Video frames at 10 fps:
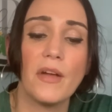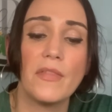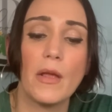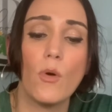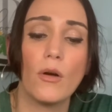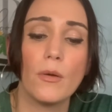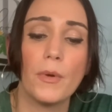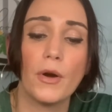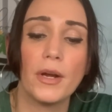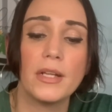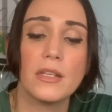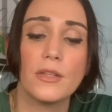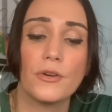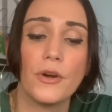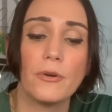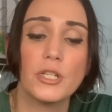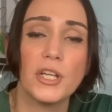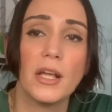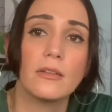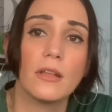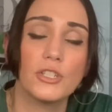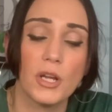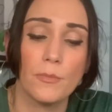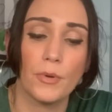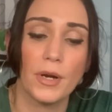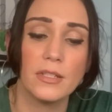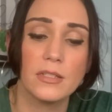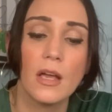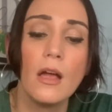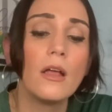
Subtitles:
and they welcome her into their nourishing and lush embrace.